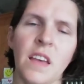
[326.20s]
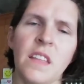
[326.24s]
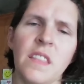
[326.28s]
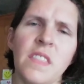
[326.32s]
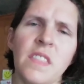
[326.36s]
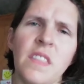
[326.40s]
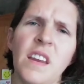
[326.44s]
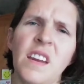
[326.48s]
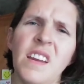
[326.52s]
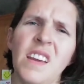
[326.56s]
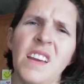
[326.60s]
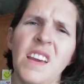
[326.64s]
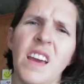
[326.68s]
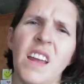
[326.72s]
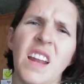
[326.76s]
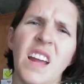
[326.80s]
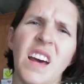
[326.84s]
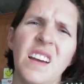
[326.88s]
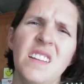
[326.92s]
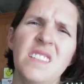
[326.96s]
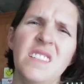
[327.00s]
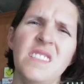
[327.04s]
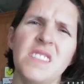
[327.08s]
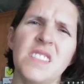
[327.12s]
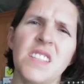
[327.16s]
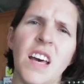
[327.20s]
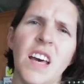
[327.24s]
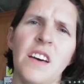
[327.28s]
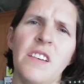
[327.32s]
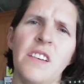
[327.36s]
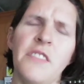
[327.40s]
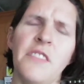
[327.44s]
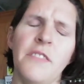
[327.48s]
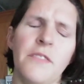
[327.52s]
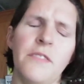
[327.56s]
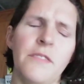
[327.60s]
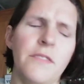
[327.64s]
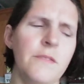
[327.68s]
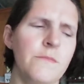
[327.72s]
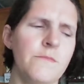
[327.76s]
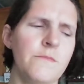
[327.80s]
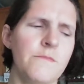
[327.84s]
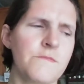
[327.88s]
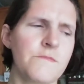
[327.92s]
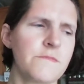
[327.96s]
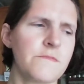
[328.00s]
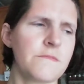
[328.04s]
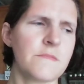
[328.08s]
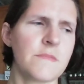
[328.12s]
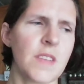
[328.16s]
Then again, I just have
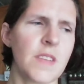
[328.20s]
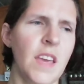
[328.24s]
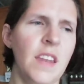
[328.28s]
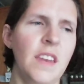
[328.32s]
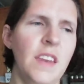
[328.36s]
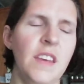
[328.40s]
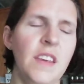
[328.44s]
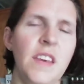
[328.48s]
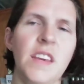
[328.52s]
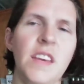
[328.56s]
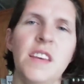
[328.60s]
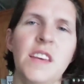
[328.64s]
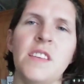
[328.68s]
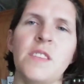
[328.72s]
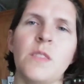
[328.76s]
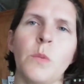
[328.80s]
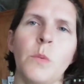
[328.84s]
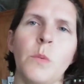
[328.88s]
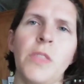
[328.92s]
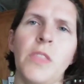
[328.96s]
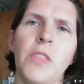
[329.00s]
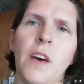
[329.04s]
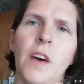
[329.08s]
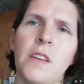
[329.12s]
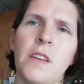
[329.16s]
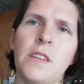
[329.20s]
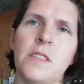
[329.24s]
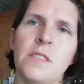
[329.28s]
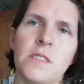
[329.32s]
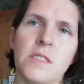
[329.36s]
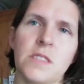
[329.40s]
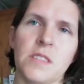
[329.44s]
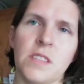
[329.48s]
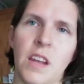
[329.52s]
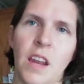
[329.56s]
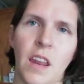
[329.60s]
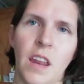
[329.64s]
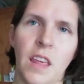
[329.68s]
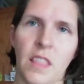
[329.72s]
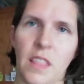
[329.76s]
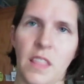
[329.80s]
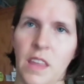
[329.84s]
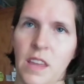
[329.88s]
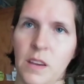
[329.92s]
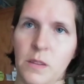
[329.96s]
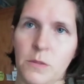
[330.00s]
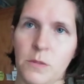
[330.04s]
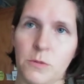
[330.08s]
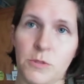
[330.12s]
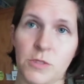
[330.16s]
an ease with understanding
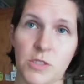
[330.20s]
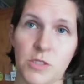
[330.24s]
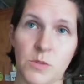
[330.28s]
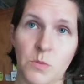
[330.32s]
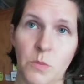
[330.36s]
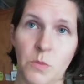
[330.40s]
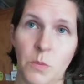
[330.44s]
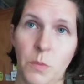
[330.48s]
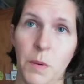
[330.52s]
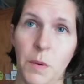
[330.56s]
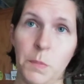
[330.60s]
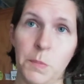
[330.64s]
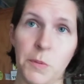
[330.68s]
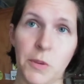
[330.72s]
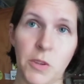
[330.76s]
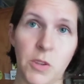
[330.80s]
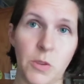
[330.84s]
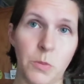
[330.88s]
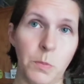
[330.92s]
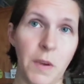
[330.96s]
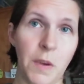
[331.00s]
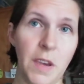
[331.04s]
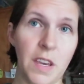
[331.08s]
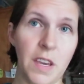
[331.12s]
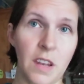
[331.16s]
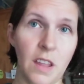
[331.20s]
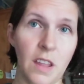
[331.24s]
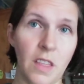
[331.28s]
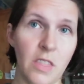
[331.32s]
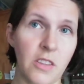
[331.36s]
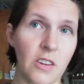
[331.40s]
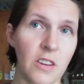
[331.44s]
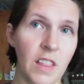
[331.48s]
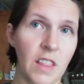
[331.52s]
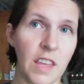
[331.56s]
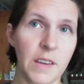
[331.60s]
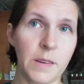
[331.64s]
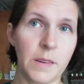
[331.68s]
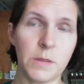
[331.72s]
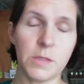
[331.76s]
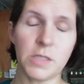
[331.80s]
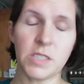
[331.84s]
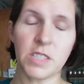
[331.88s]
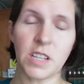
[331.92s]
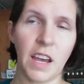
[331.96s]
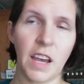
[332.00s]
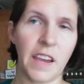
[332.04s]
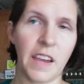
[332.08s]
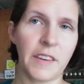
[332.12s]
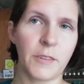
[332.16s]
languages. When people speak another language,
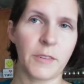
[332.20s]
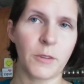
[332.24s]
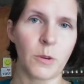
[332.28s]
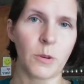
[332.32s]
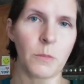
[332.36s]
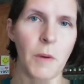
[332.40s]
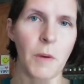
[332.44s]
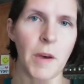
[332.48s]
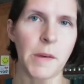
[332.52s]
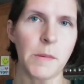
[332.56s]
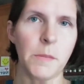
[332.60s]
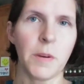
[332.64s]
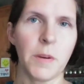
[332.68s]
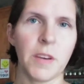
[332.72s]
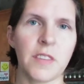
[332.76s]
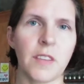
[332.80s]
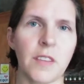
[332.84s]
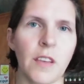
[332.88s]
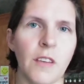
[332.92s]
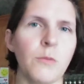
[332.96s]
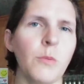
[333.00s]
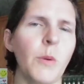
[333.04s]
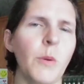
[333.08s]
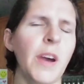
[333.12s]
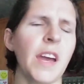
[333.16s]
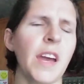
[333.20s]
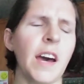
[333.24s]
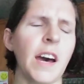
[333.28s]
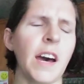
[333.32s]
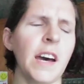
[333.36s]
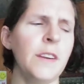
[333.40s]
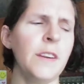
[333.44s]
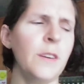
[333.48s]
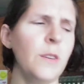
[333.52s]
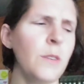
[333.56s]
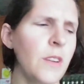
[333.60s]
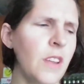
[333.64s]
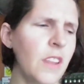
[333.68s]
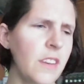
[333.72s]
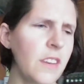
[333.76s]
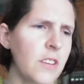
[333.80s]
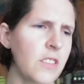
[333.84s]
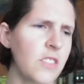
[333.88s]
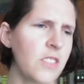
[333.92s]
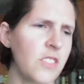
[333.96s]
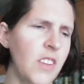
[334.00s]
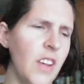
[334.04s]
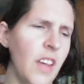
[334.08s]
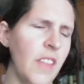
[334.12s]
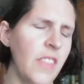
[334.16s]
I have to remind myself, wait, I don't
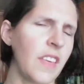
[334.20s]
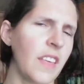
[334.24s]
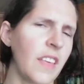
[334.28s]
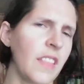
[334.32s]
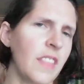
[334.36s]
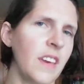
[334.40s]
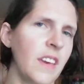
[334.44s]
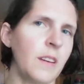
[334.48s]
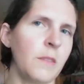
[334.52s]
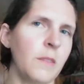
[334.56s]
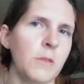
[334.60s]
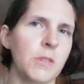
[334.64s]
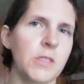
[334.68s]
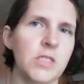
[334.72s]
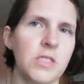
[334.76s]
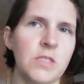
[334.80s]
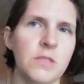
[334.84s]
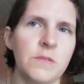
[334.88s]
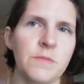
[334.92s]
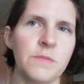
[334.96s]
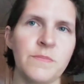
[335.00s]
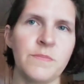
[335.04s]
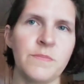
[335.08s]
understand that language.